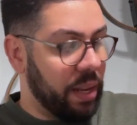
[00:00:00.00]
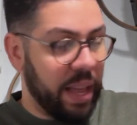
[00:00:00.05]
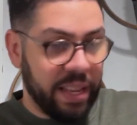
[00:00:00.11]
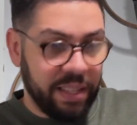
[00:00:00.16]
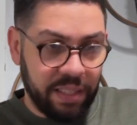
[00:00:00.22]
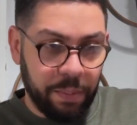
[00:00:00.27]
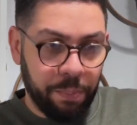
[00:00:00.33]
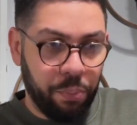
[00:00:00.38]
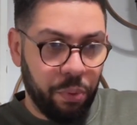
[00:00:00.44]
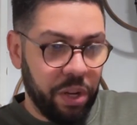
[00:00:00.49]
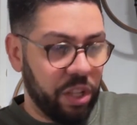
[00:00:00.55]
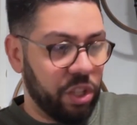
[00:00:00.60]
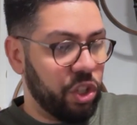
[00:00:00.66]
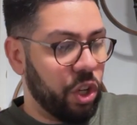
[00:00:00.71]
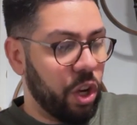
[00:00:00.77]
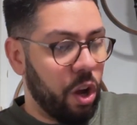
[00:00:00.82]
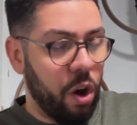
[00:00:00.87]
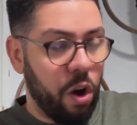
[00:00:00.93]
as the
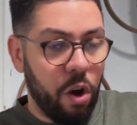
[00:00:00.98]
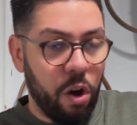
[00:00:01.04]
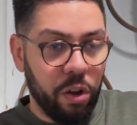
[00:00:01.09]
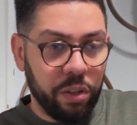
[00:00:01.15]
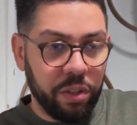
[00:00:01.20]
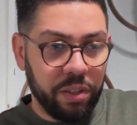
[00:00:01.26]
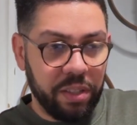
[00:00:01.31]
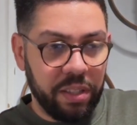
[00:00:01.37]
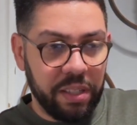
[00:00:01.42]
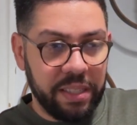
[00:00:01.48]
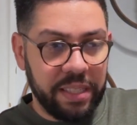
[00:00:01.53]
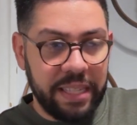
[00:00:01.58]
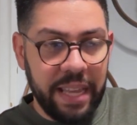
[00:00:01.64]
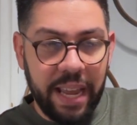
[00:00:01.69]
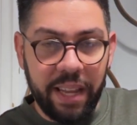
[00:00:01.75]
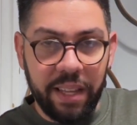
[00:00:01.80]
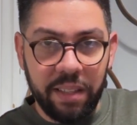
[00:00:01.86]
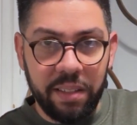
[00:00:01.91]
bridge on the
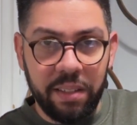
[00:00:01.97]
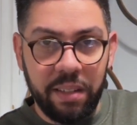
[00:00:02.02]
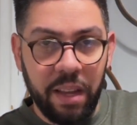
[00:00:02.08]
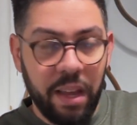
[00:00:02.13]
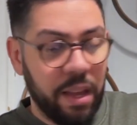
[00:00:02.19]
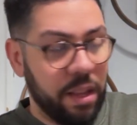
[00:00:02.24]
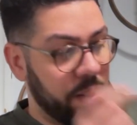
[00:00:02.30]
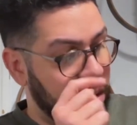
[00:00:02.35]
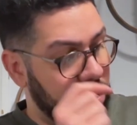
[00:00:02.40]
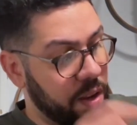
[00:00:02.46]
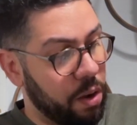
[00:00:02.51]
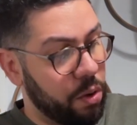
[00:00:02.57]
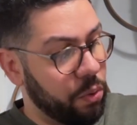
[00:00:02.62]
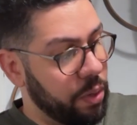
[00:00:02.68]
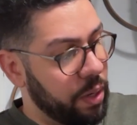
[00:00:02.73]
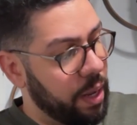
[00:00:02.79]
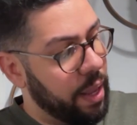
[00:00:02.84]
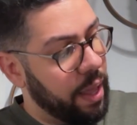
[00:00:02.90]
second
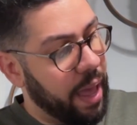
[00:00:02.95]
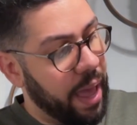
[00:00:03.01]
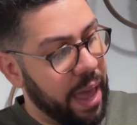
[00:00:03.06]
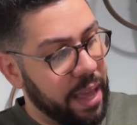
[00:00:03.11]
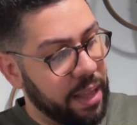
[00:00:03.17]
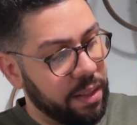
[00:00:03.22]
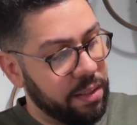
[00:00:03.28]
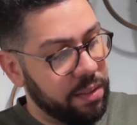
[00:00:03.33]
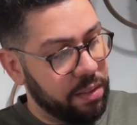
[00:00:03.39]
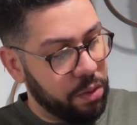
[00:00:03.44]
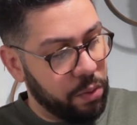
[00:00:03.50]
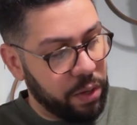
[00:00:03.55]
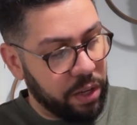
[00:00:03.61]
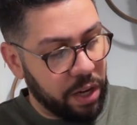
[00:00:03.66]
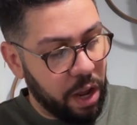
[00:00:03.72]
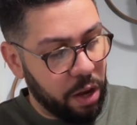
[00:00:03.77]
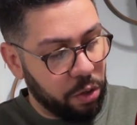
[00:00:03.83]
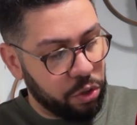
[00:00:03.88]
tone, and you
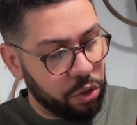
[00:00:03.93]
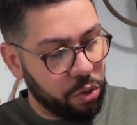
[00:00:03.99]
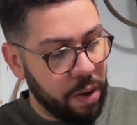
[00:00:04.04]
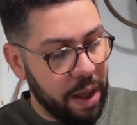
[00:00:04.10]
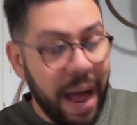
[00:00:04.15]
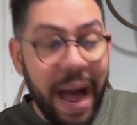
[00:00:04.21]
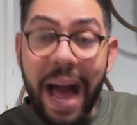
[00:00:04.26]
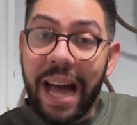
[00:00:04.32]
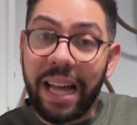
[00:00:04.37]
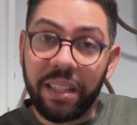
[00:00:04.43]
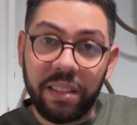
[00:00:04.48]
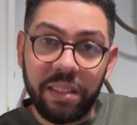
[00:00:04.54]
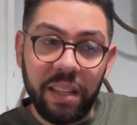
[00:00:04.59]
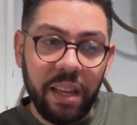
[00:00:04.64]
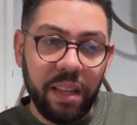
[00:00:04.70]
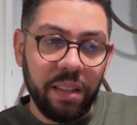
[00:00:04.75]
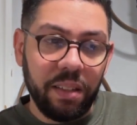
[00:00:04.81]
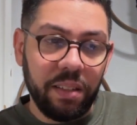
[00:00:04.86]
can also add
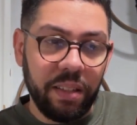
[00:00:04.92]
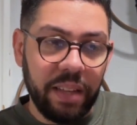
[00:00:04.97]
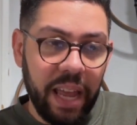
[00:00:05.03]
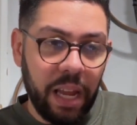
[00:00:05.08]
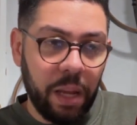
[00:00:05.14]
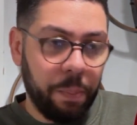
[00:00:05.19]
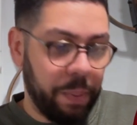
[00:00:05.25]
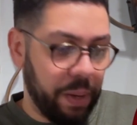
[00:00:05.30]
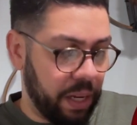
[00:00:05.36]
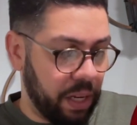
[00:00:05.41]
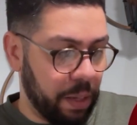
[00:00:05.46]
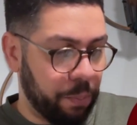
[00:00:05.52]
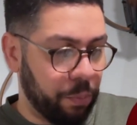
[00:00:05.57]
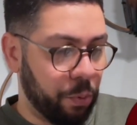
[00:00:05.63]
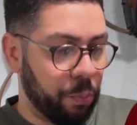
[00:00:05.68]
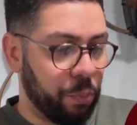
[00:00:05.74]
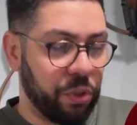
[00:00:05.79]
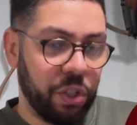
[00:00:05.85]
the neck pickup
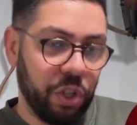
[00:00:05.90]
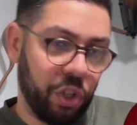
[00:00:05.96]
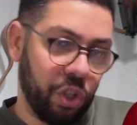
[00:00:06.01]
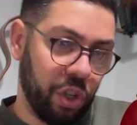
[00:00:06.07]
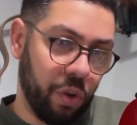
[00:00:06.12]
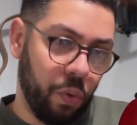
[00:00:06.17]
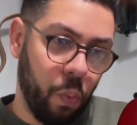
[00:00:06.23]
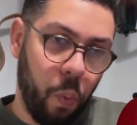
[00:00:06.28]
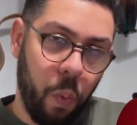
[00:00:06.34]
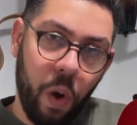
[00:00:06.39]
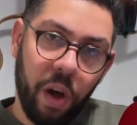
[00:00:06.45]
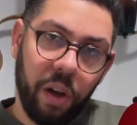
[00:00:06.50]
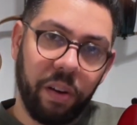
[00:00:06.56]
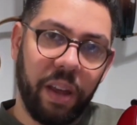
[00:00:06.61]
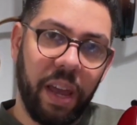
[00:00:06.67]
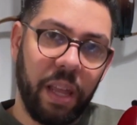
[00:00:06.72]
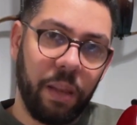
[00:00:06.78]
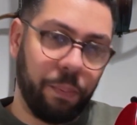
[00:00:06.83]
to position
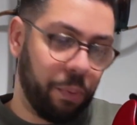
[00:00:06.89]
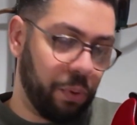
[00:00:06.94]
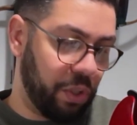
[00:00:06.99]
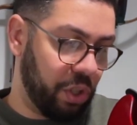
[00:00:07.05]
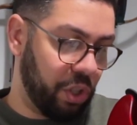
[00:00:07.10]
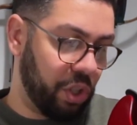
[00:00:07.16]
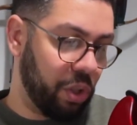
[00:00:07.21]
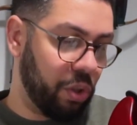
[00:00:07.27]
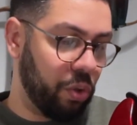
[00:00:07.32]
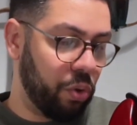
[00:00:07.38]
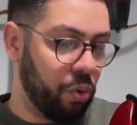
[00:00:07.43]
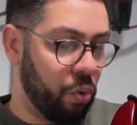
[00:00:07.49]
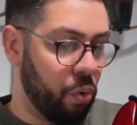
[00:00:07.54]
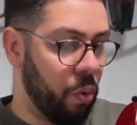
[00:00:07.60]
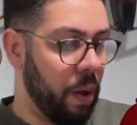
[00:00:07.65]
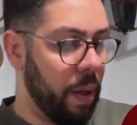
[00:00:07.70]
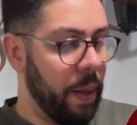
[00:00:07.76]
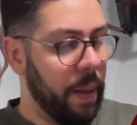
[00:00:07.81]
1 and position
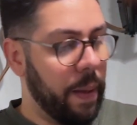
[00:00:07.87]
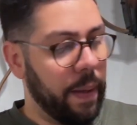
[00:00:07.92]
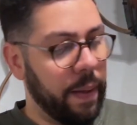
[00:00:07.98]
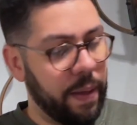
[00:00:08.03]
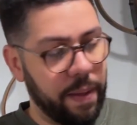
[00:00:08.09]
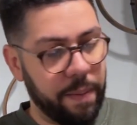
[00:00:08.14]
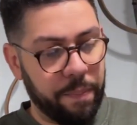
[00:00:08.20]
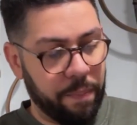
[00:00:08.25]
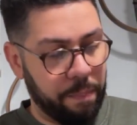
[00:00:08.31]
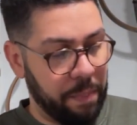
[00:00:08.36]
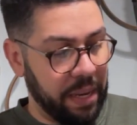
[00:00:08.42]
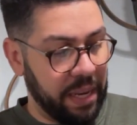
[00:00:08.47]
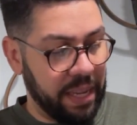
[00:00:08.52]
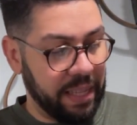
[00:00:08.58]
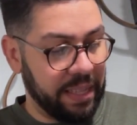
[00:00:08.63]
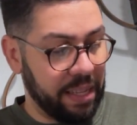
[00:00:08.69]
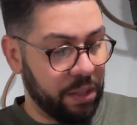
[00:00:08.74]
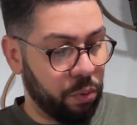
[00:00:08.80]
2,
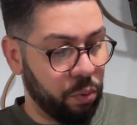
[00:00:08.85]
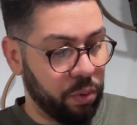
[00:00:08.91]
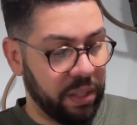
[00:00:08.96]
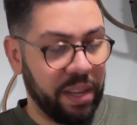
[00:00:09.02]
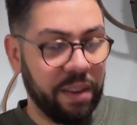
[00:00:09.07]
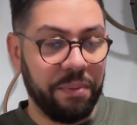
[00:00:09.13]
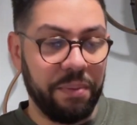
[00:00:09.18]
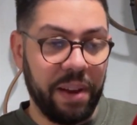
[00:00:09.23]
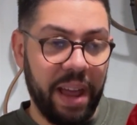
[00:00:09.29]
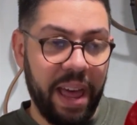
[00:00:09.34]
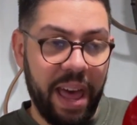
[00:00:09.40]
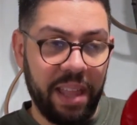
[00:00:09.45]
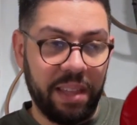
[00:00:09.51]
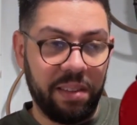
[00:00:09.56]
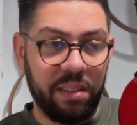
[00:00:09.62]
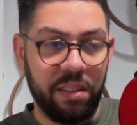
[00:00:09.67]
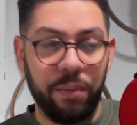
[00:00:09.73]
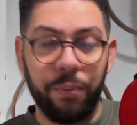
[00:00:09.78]
meaning that you will either
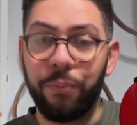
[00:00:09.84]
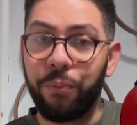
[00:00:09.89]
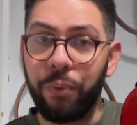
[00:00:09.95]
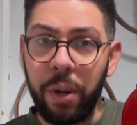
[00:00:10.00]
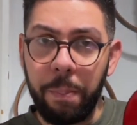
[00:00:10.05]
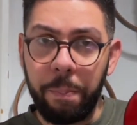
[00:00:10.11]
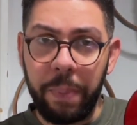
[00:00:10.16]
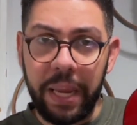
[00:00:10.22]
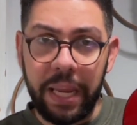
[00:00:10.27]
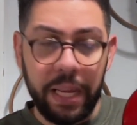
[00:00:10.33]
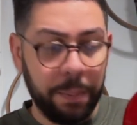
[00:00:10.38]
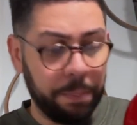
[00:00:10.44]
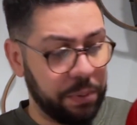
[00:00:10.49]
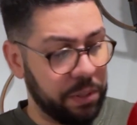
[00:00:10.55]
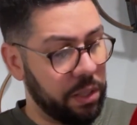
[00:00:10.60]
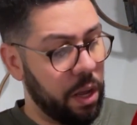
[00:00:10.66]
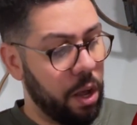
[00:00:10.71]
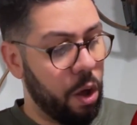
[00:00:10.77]
have the free
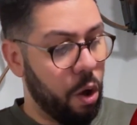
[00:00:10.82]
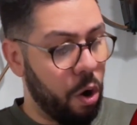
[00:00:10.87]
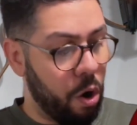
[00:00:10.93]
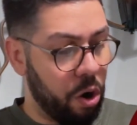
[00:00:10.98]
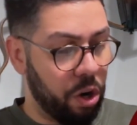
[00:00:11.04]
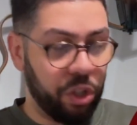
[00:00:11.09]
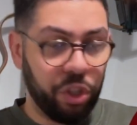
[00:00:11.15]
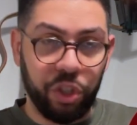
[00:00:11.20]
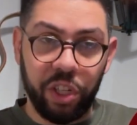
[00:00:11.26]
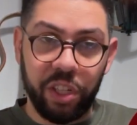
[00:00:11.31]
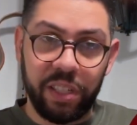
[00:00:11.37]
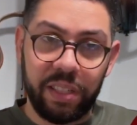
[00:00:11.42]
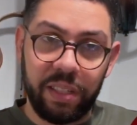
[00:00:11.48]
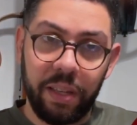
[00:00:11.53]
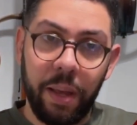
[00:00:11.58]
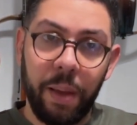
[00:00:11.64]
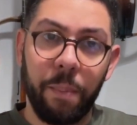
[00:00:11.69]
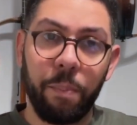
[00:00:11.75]
pickups or
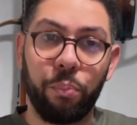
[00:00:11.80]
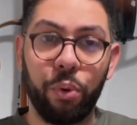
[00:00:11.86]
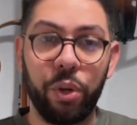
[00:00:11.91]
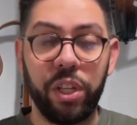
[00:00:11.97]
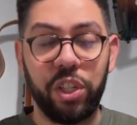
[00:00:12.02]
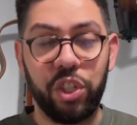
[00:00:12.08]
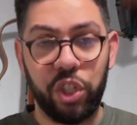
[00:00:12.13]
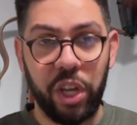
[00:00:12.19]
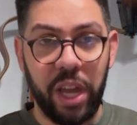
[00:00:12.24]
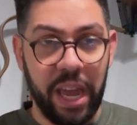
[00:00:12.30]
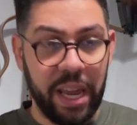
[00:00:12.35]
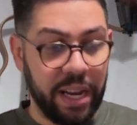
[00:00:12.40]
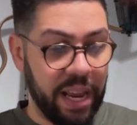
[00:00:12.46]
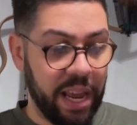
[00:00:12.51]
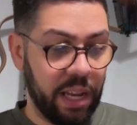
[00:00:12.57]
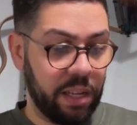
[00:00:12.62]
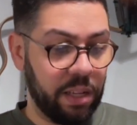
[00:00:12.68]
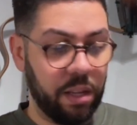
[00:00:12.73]
just bridge and
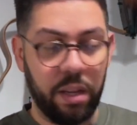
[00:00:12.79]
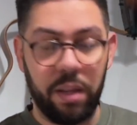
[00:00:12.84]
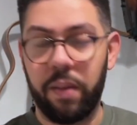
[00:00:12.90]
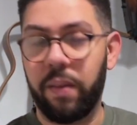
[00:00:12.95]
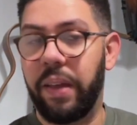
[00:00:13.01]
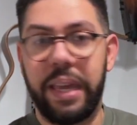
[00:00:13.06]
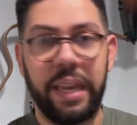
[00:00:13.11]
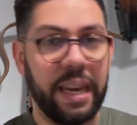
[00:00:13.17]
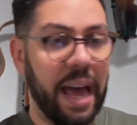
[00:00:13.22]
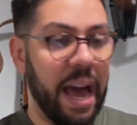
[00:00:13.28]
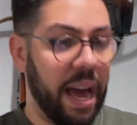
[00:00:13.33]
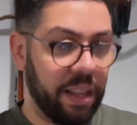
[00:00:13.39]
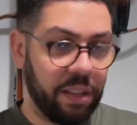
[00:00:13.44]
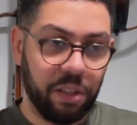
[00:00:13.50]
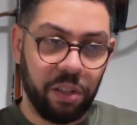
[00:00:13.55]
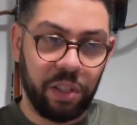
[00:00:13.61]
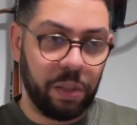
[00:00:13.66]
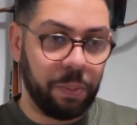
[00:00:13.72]
neck in
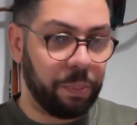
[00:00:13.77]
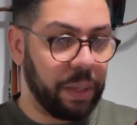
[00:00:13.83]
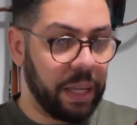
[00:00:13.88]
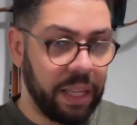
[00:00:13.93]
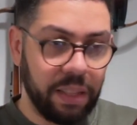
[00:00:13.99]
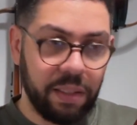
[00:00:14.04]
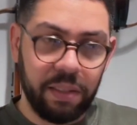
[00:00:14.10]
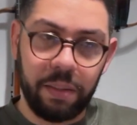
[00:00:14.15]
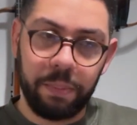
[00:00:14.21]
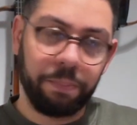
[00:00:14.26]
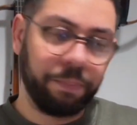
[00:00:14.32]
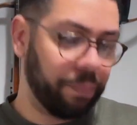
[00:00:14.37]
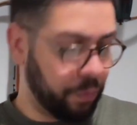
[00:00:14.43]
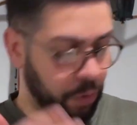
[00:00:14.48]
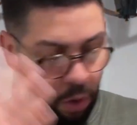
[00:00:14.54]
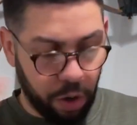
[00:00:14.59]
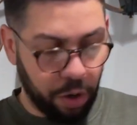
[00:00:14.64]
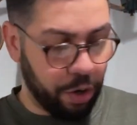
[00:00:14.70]
either split
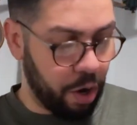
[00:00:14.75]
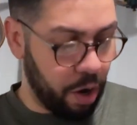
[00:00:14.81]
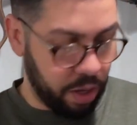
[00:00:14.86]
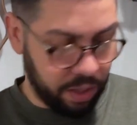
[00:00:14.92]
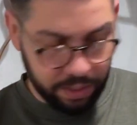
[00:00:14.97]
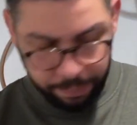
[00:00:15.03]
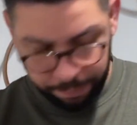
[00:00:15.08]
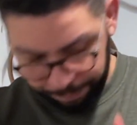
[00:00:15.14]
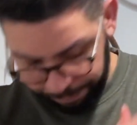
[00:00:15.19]
or not.